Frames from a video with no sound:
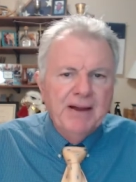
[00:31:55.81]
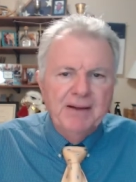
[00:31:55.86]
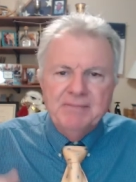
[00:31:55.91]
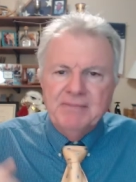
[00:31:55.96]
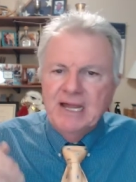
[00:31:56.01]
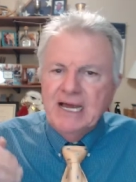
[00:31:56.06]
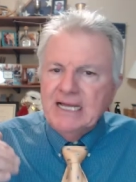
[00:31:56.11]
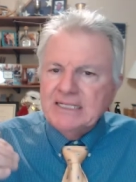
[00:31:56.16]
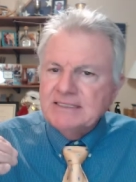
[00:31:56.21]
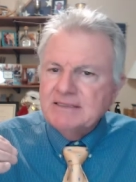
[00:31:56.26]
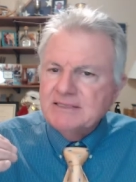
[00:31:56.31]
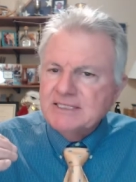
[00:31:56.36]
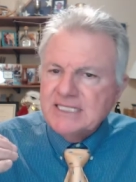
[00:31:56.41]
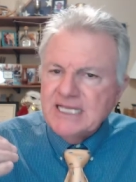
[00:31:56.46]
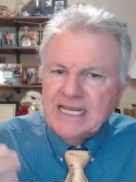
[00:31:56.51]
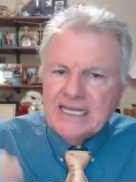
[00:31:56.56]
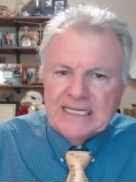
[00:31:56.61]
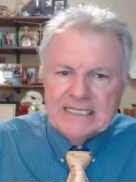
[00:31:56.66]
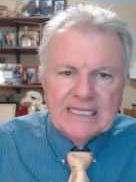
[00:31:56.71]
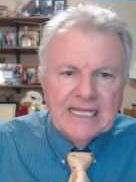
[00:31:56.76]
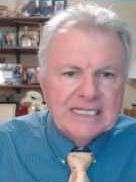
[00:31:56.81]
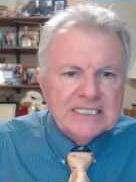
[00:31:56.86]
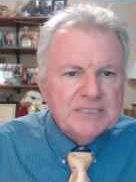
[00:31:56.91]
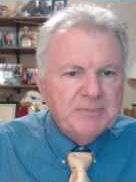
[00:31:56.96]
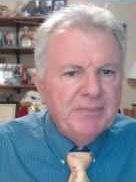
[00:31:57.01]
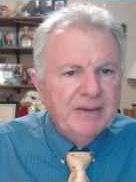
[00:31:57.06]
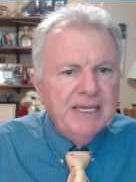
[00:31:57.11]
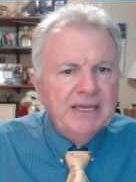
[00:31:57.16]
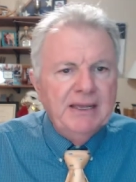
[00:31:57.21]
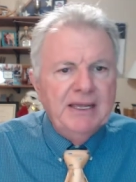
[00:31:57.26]
I'm not saying let's
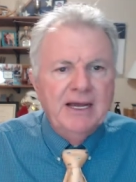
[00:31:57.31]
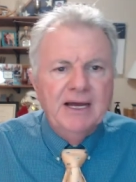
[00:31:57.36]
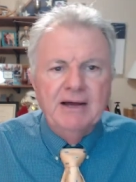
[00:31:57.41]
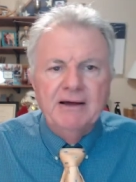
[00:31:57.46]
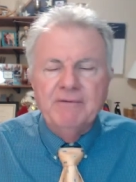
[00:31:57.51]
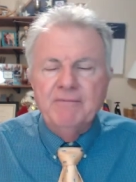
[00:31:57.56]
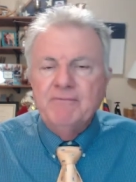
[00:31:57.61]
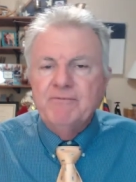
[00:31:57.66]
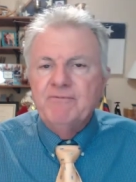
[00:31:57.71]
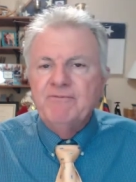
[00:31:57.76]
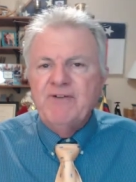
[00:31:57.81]
be uh,